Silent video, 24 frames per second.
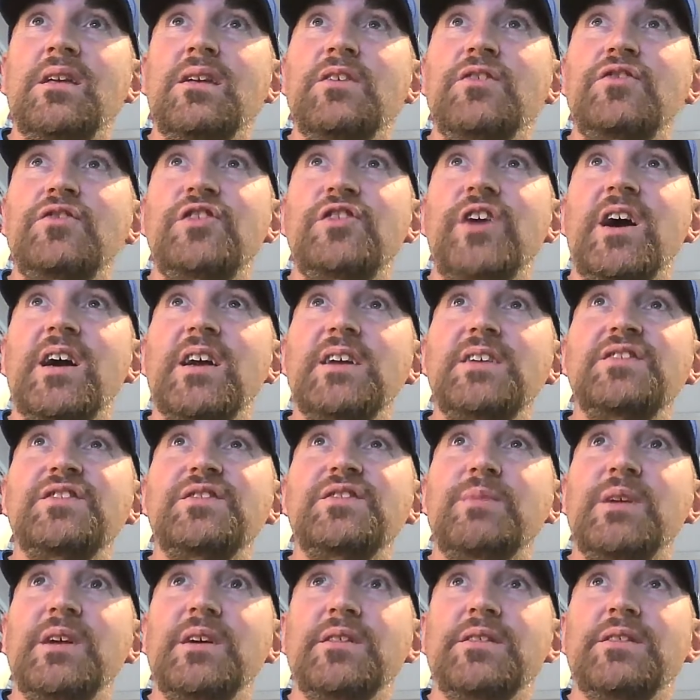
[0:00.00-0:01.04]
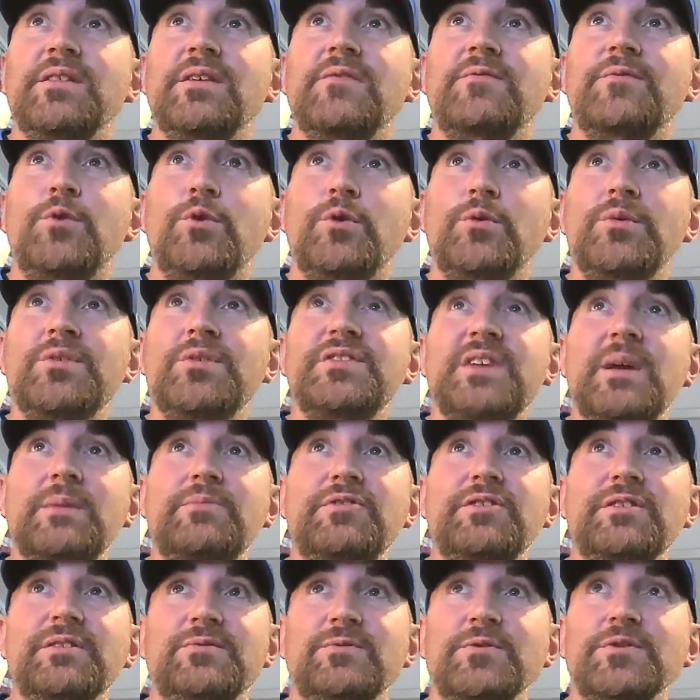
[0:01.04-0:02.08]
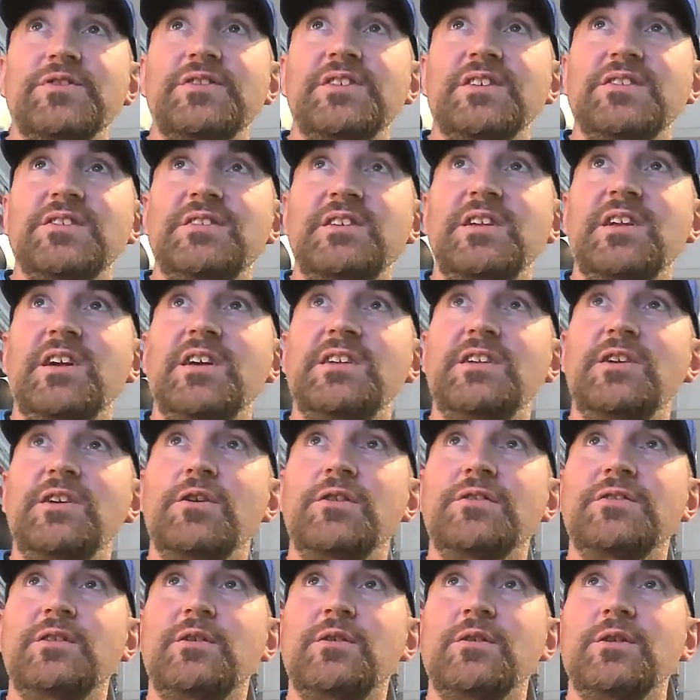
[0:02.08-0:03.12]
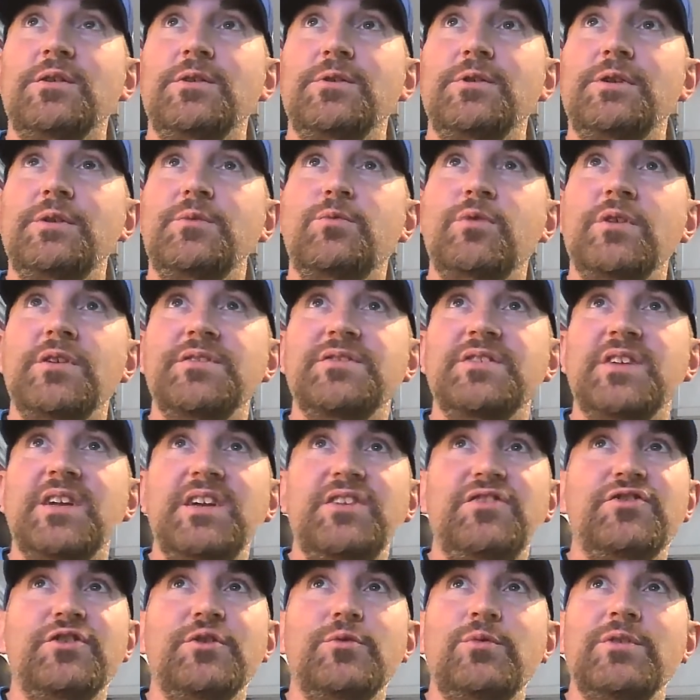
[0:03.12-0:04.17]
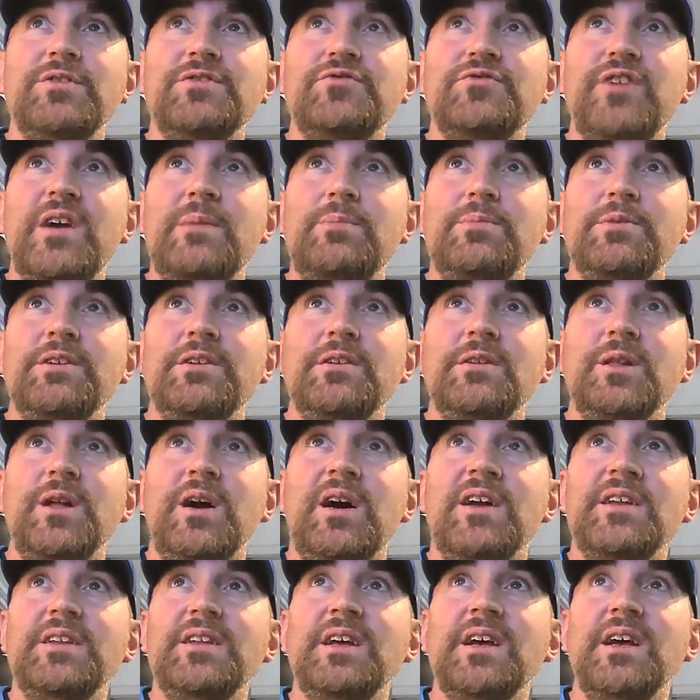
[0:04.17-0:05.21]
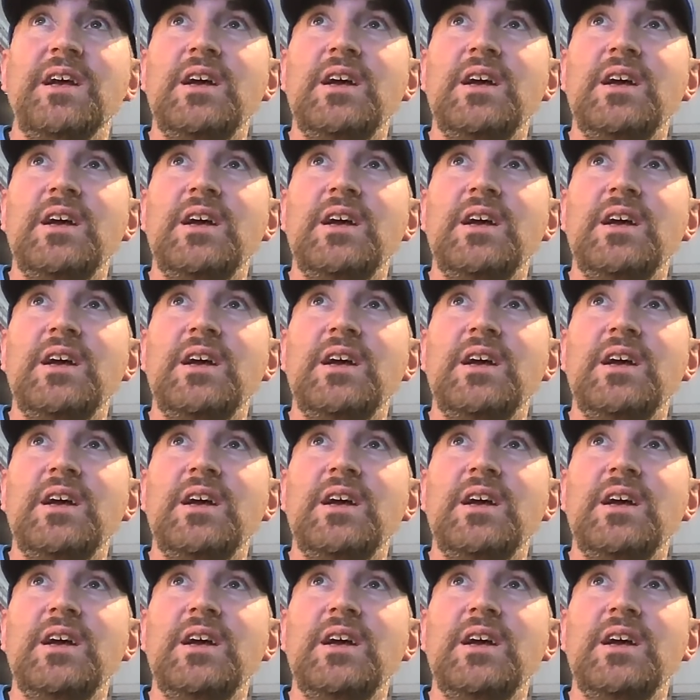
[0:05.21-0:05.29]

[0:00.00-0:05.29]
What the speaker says: Shy Smith, 4 receptions for 69 yards, along with 31. He sure was dropping it a lot.